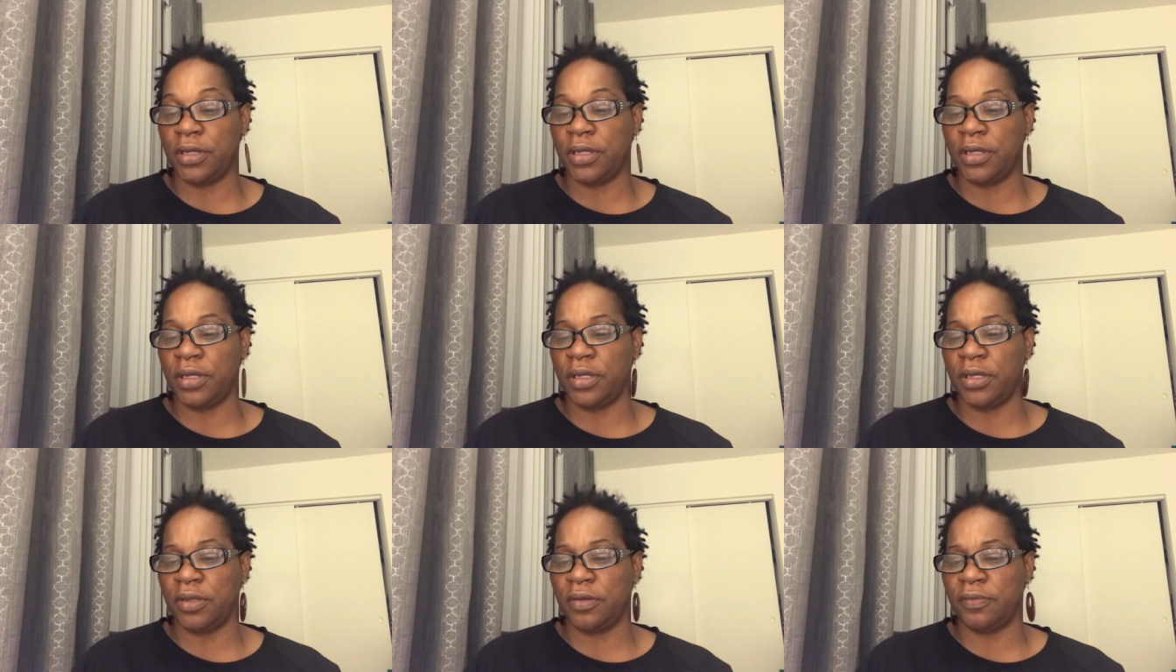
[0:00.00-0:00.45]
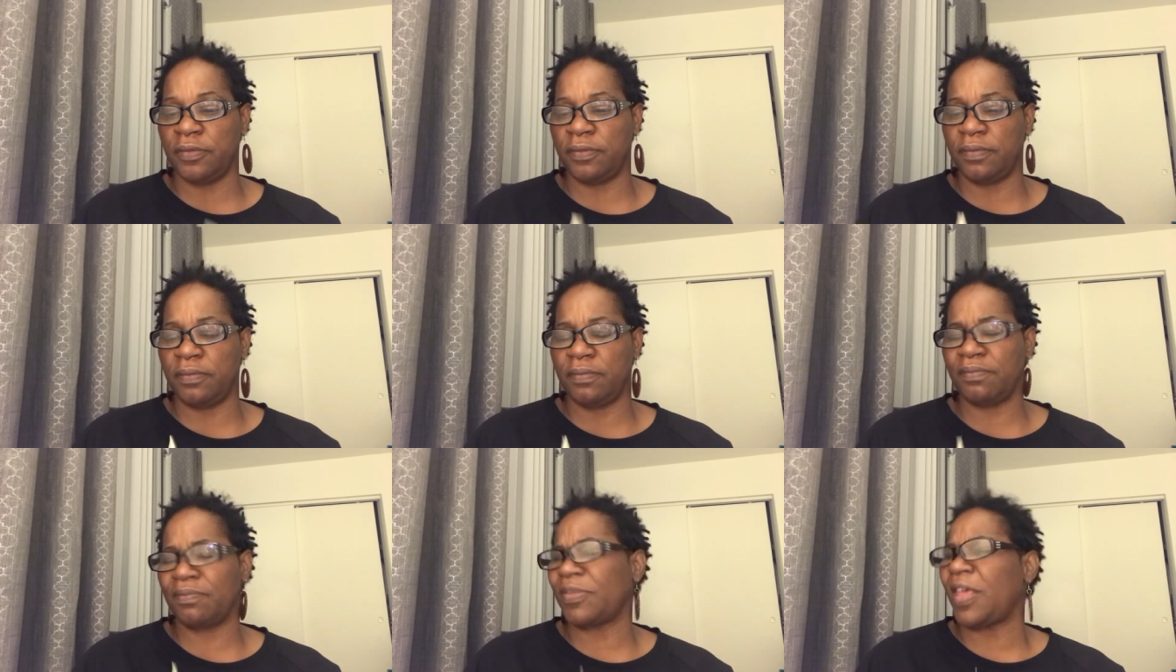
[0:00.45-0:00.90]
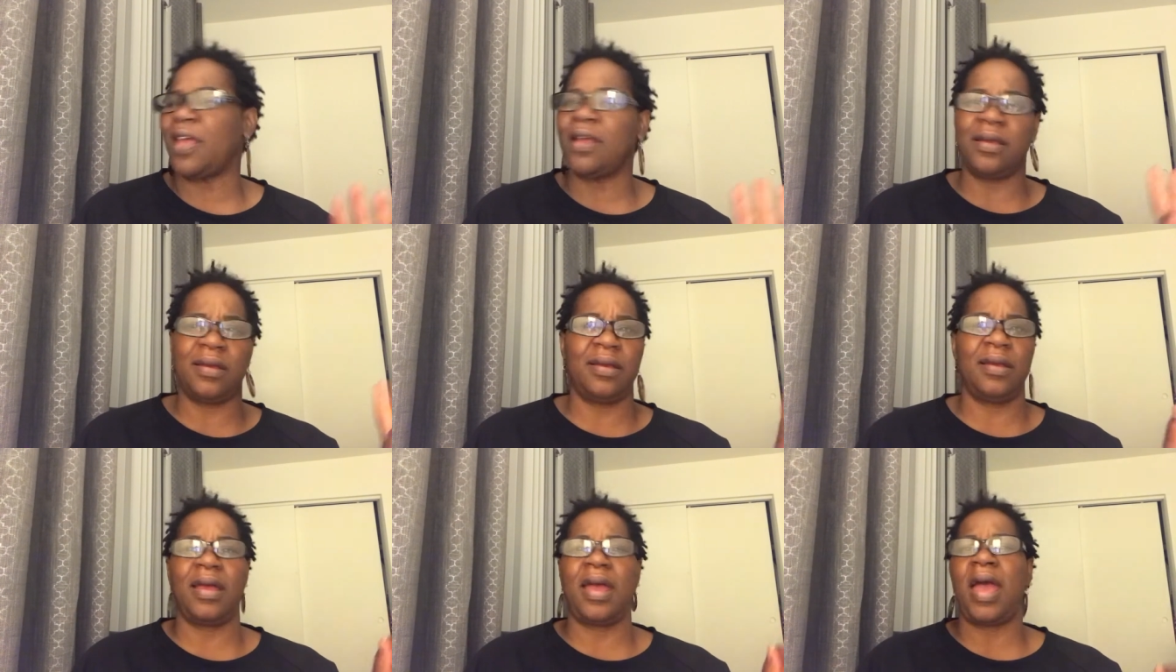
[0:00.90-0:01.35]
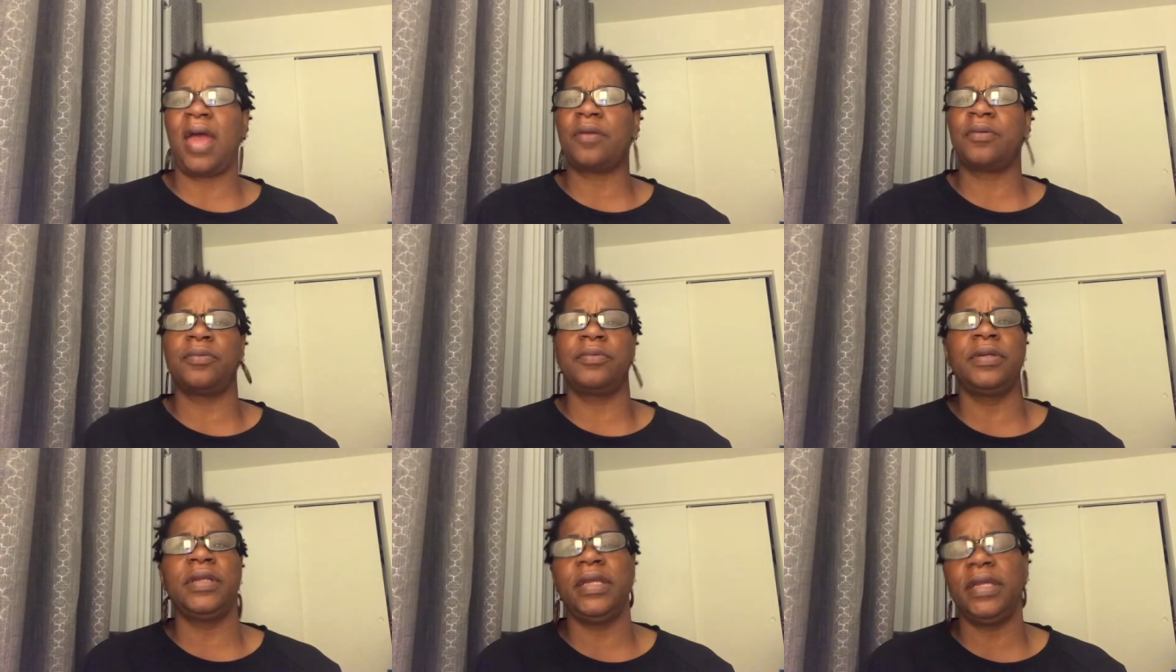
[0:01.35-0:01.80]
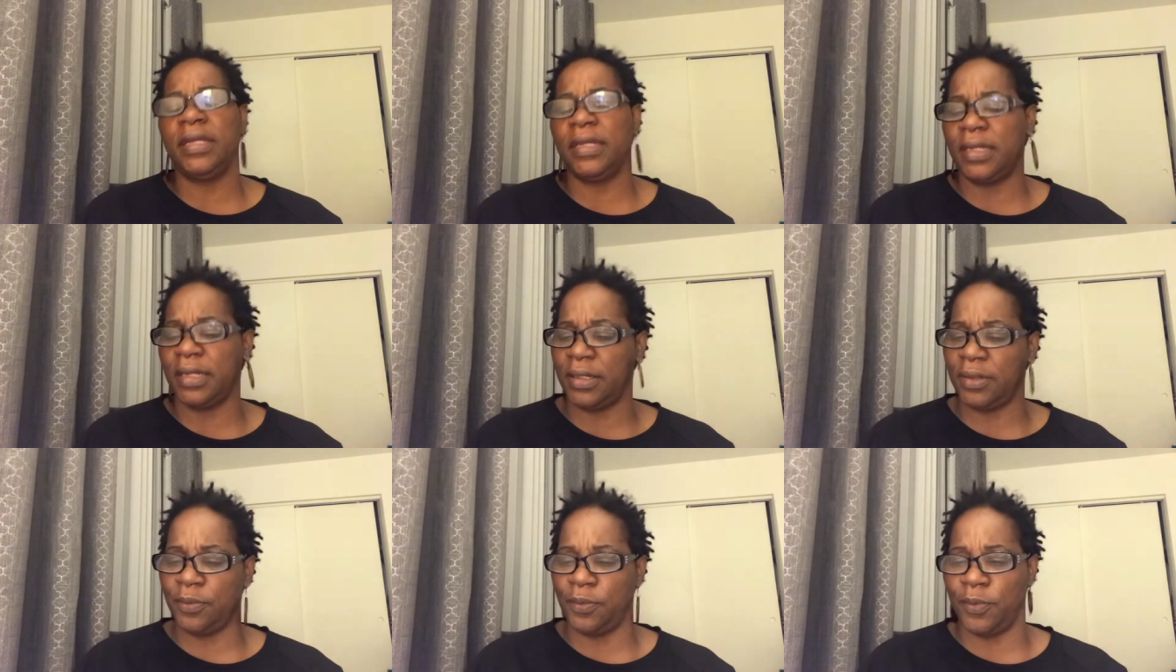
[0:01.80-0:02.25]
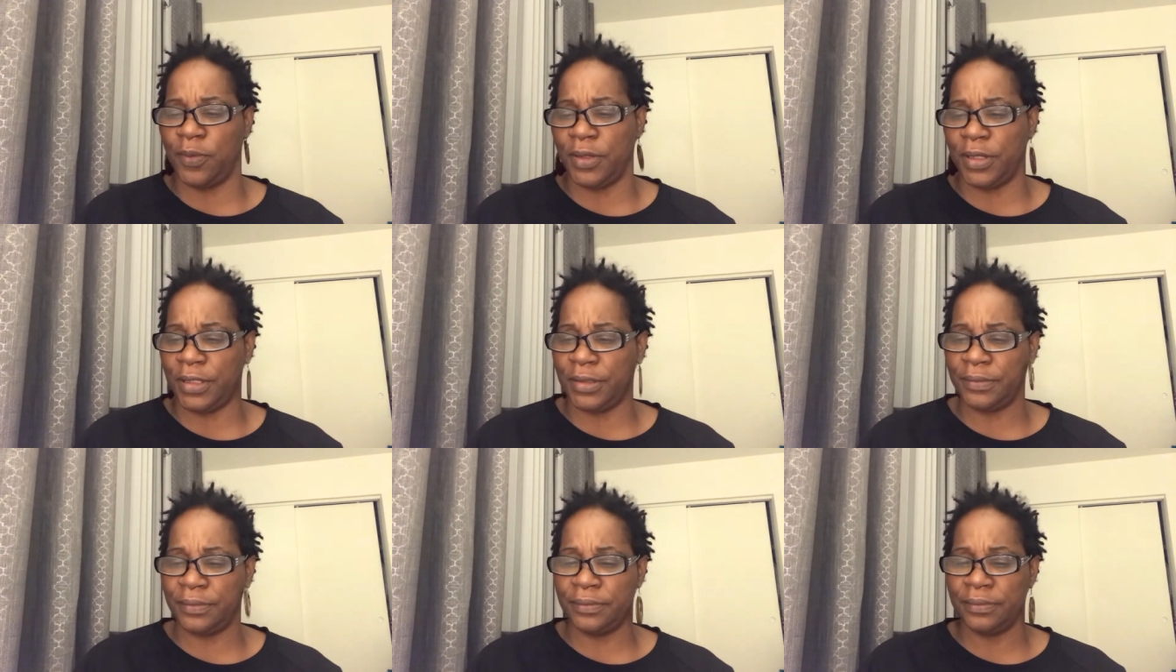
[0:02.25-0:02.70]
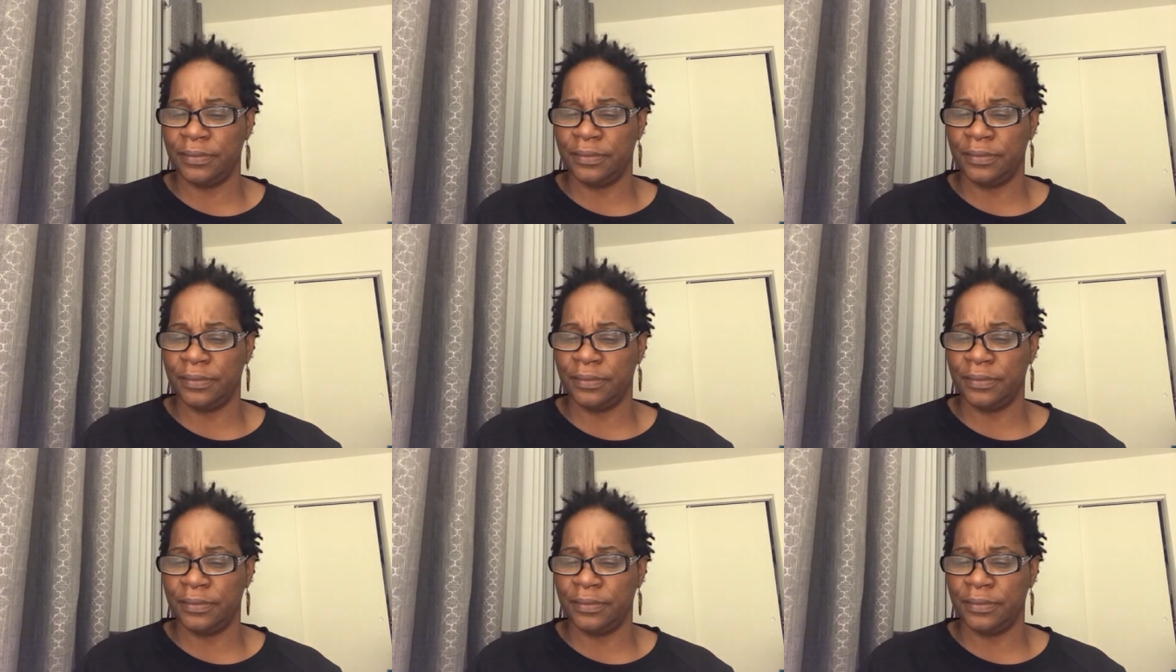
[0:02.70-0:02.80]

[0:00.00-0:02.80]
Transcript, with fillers: of I don't need anyone.